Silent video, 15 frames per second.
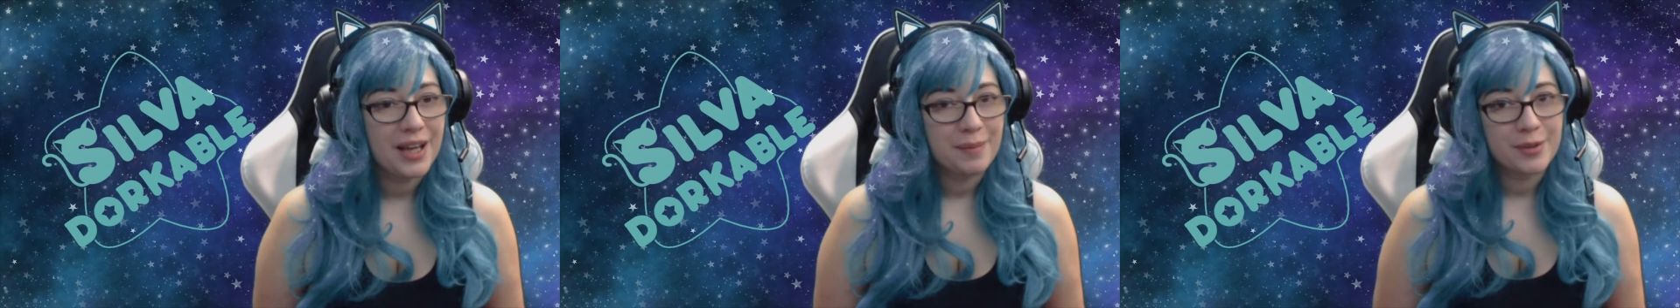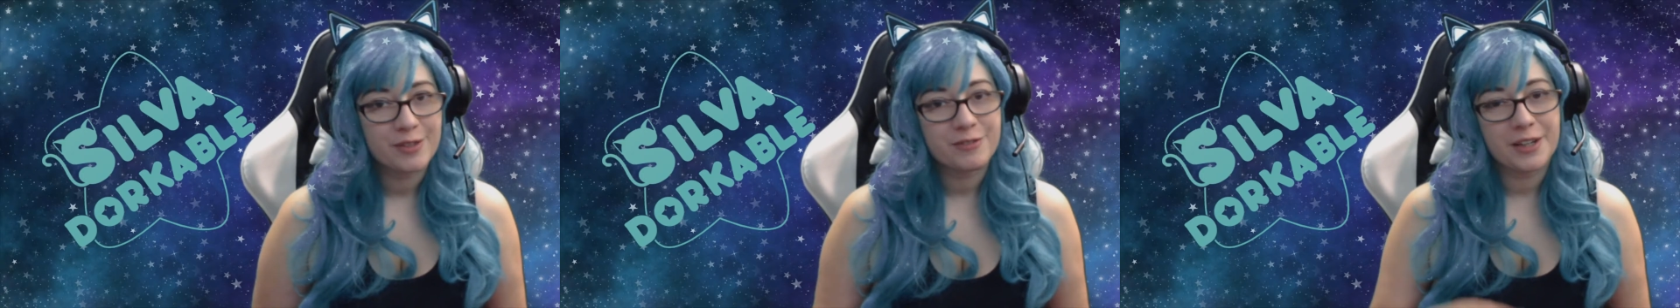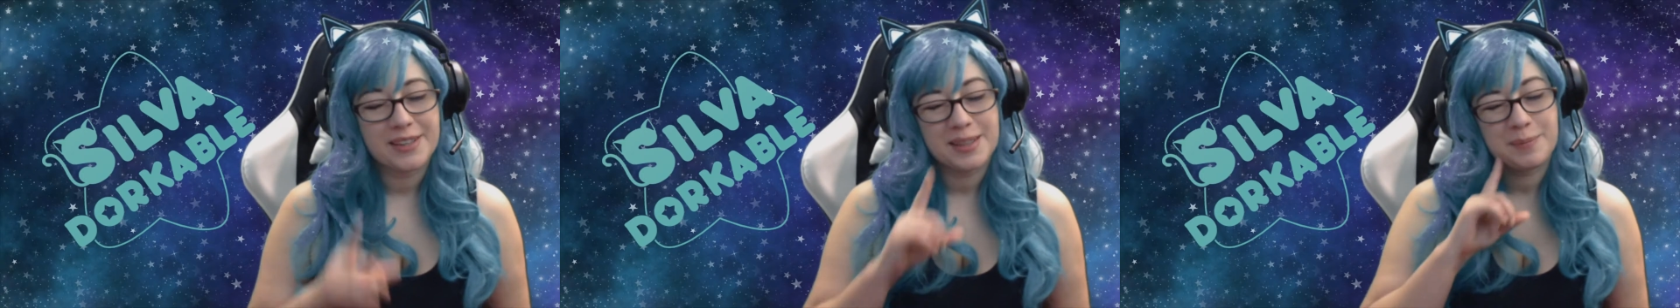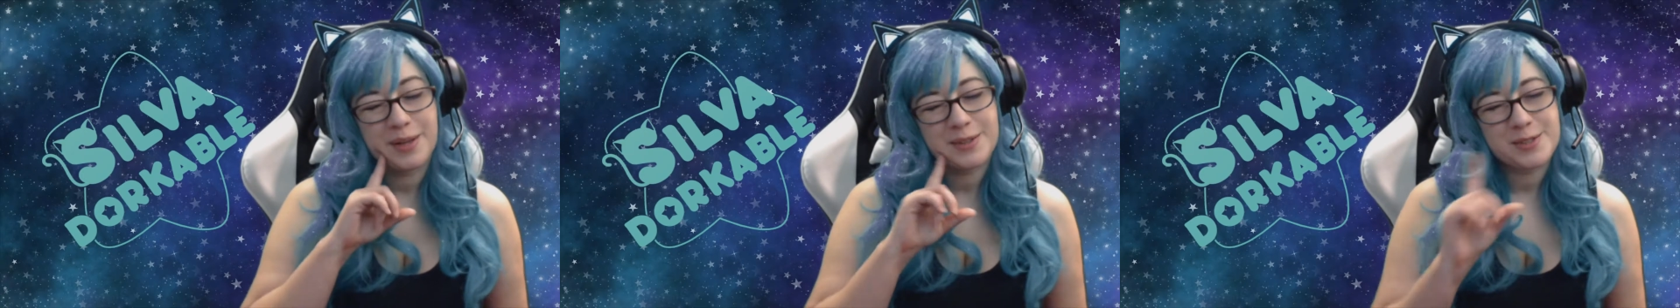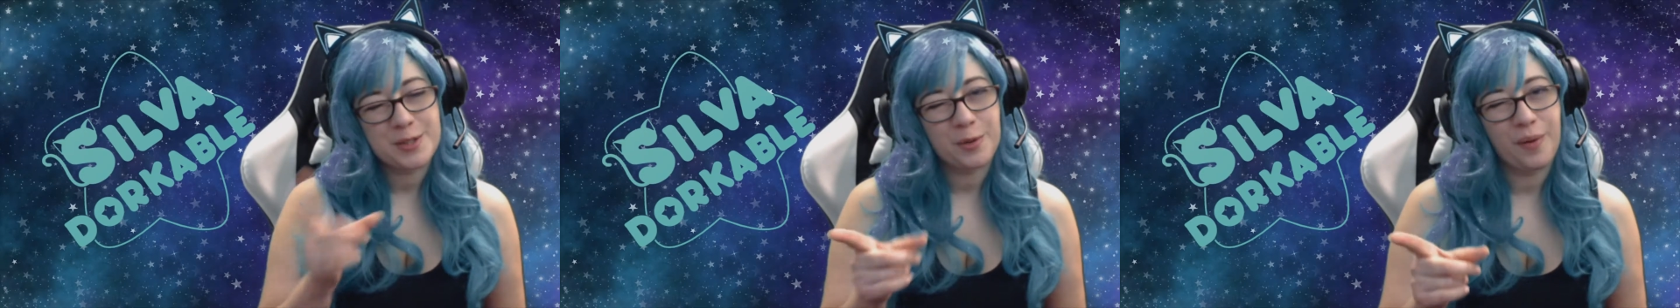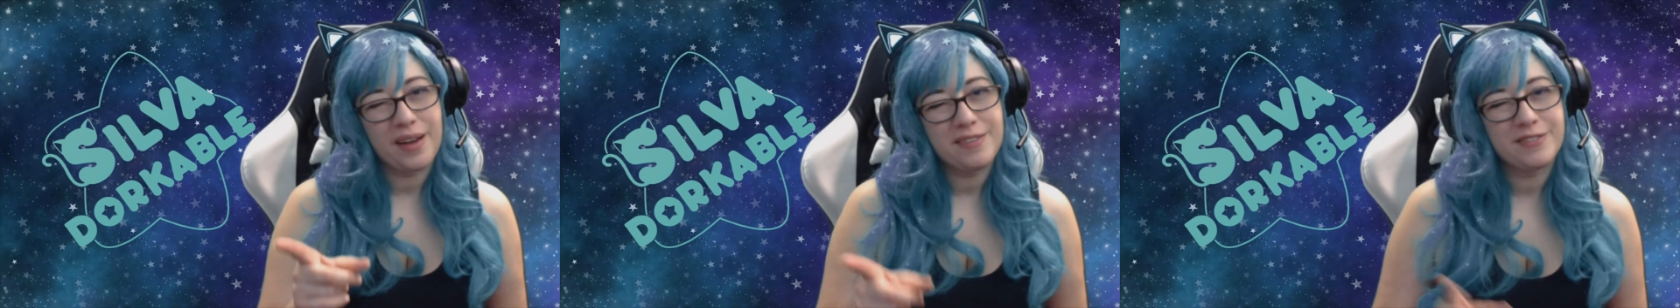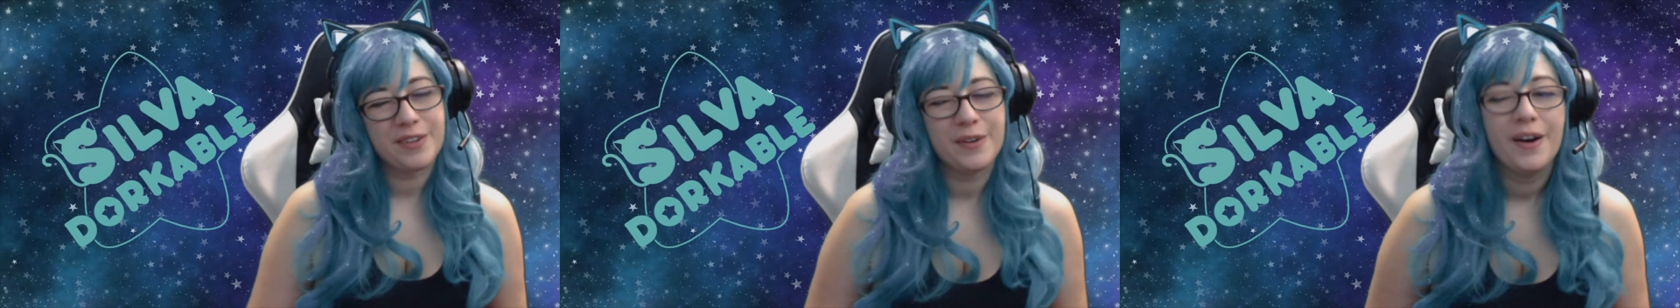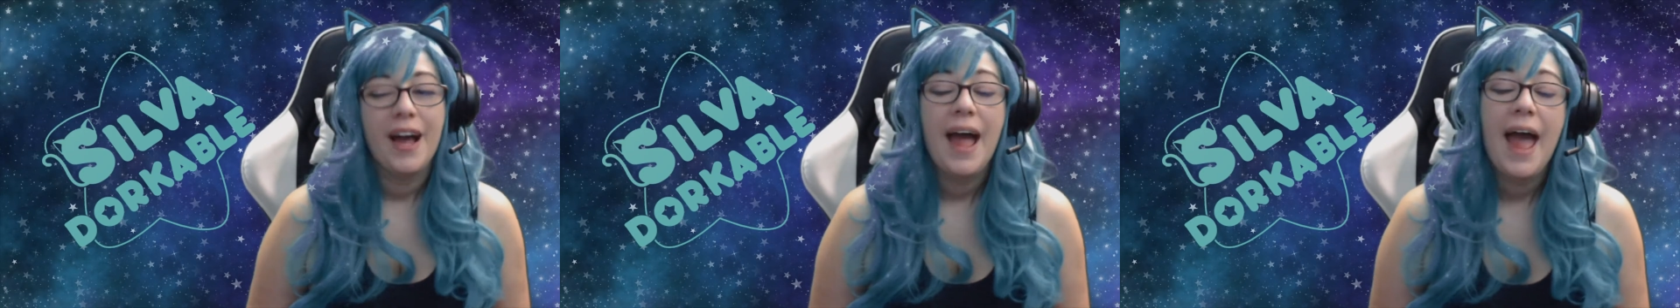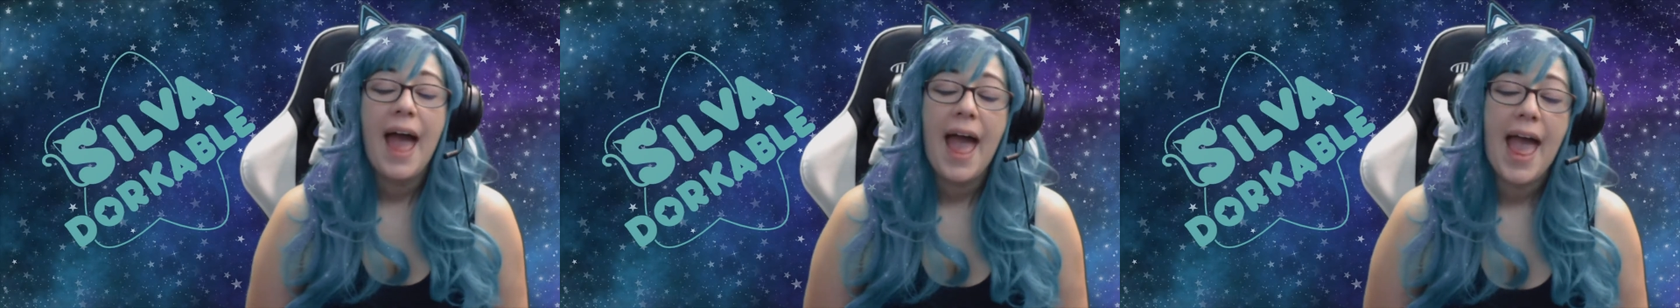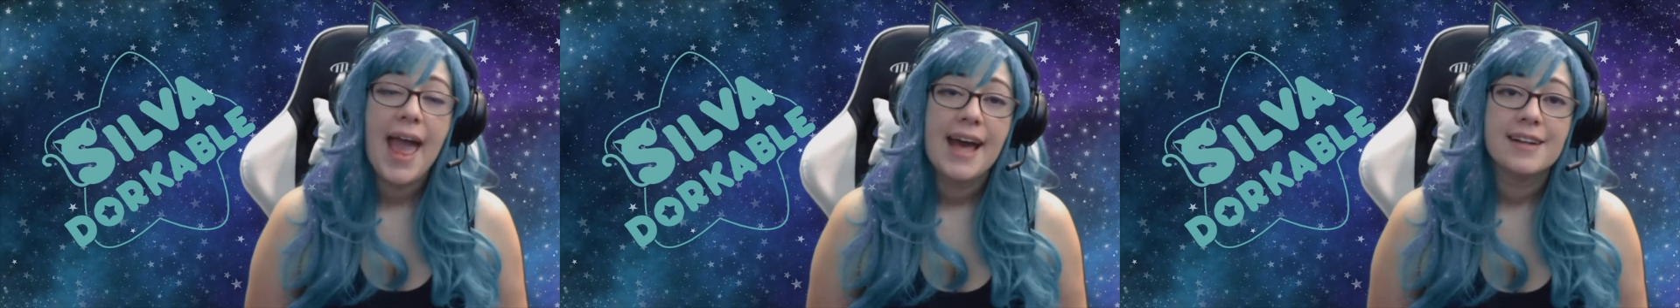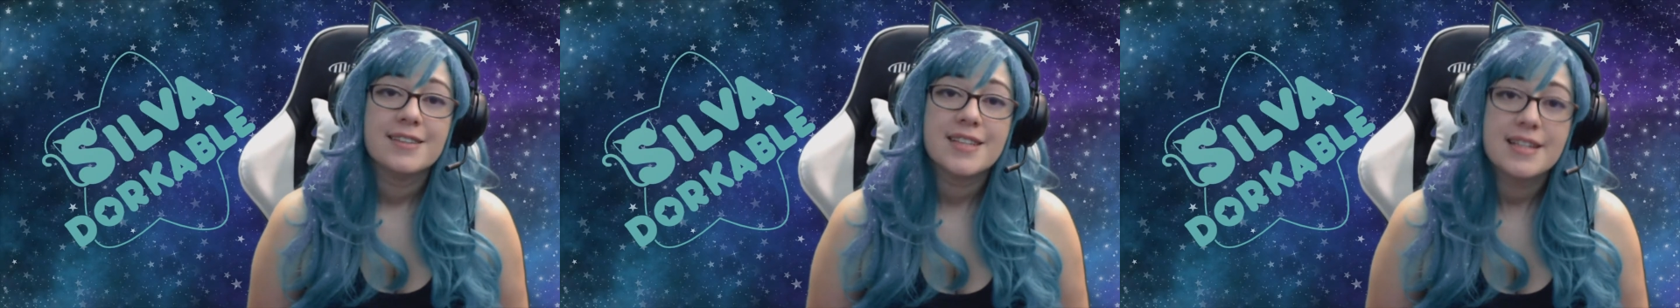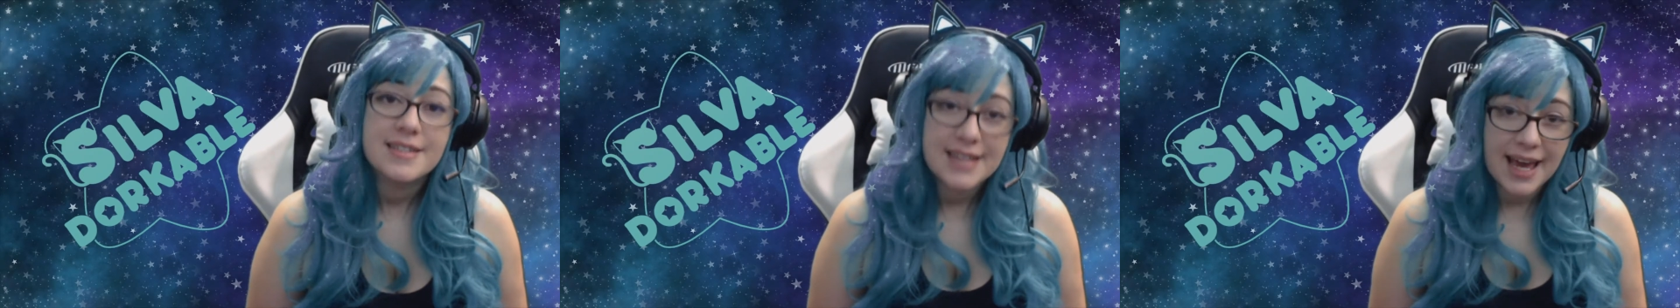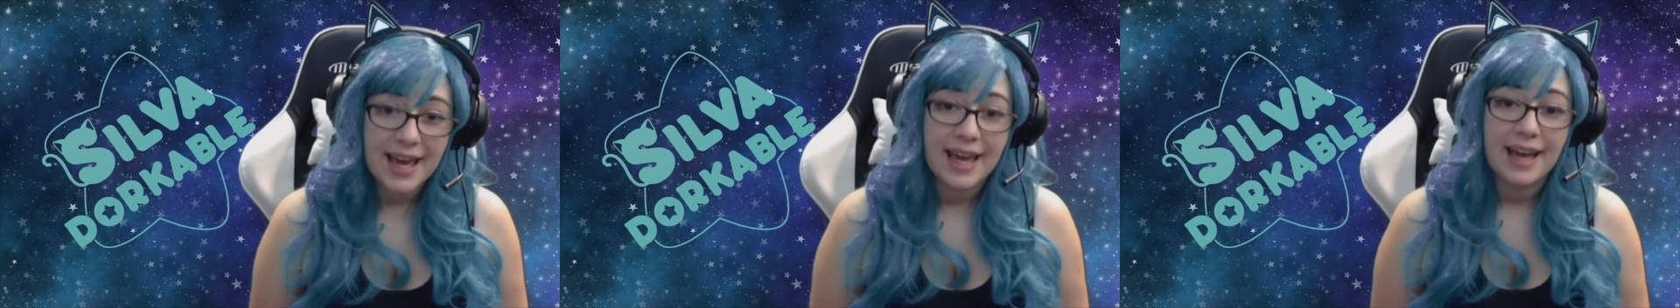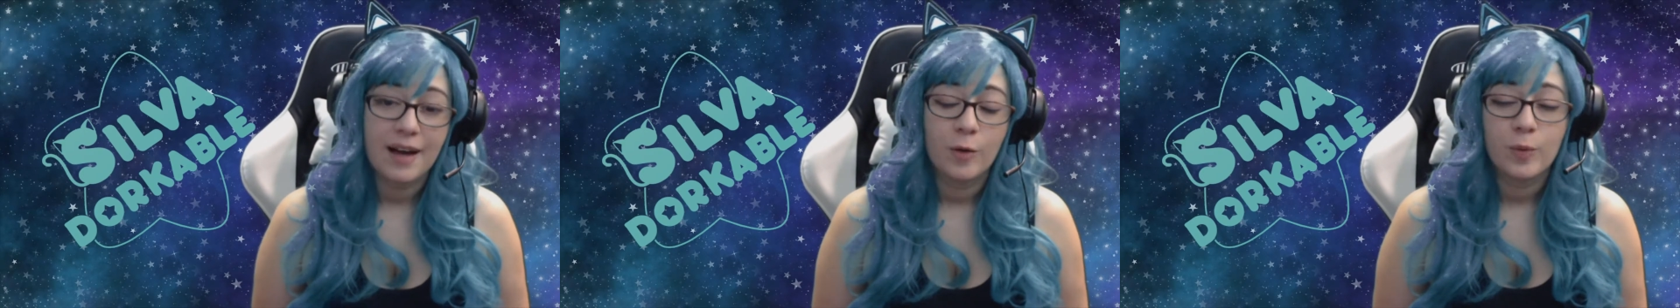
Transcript: I'm your friendly monster waifu, and today